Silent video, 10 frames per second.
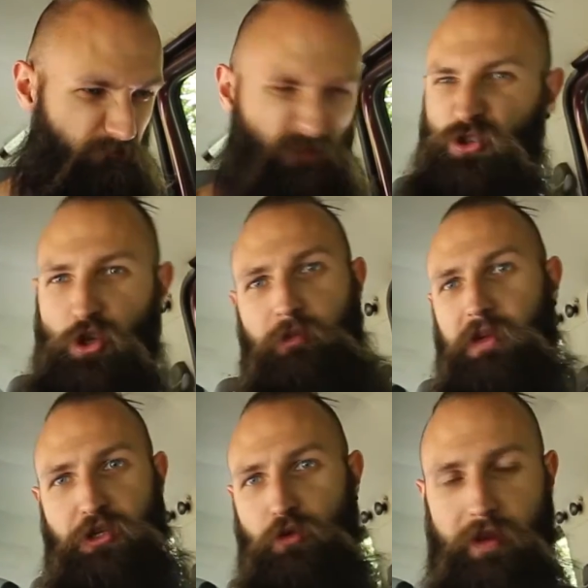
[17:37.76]
Shouldn't be
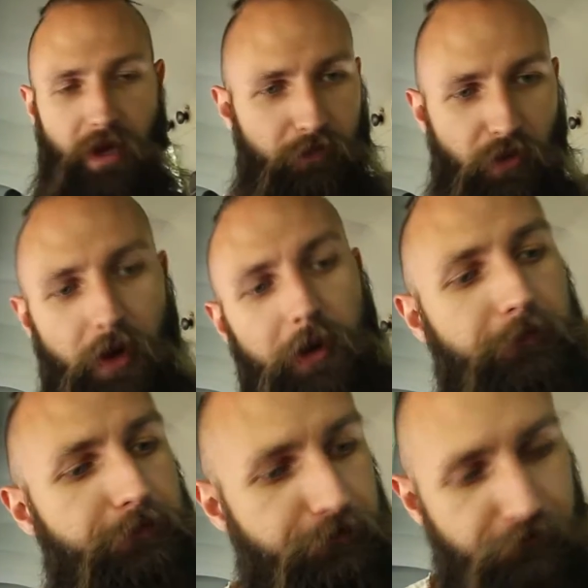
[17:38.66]
doing that, but
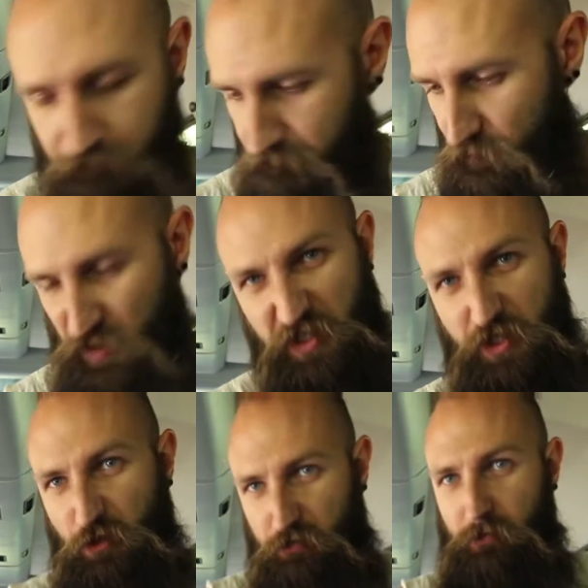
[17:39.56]
just
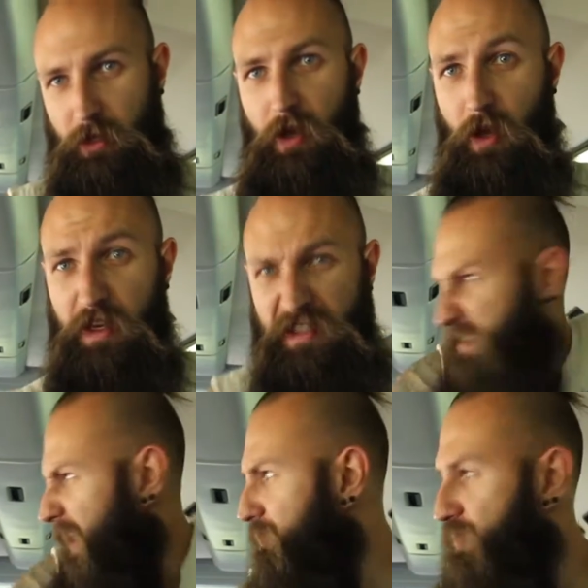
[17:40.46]
to
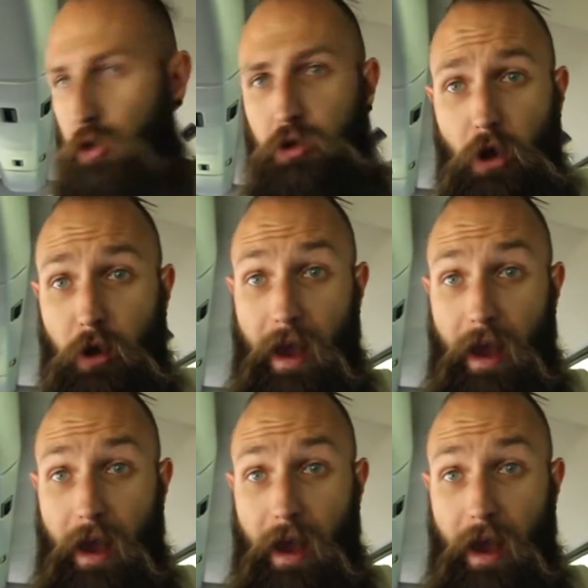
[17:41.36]
sound so good.